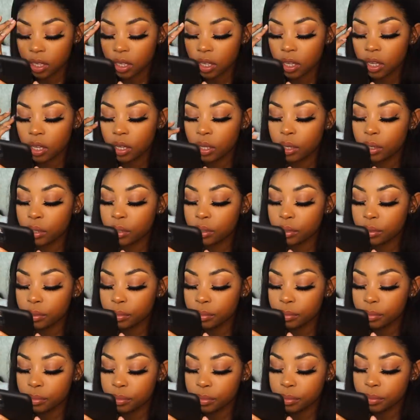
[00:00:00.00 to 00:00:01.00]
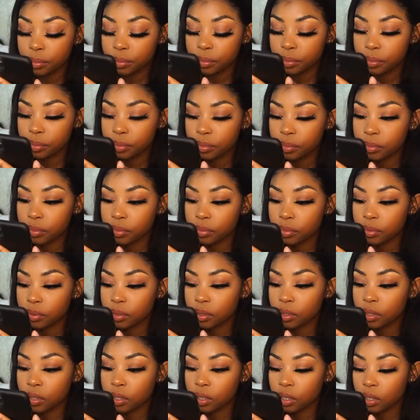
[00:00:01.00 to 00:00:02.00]

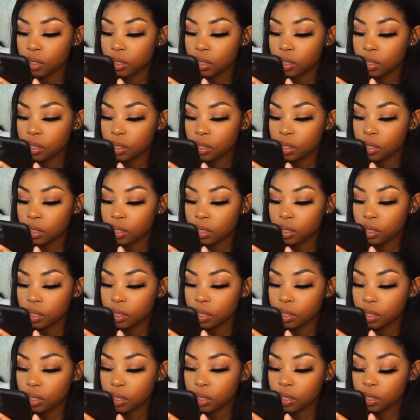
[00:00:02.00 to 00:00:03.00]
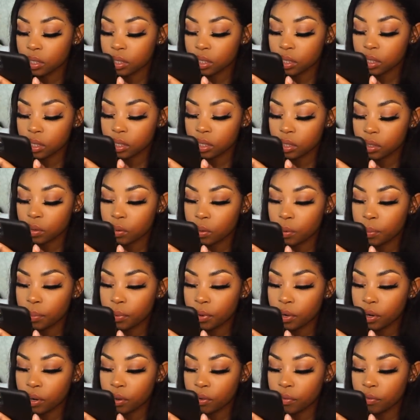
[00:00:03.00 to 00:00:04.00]
So we'll
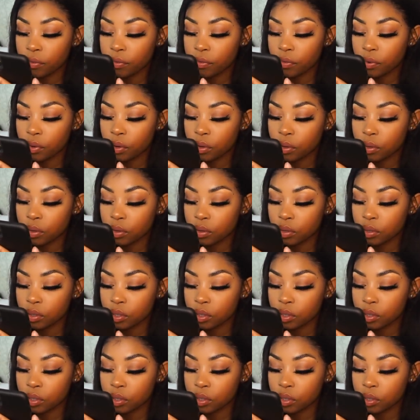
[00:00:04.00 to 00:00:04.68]
put it on full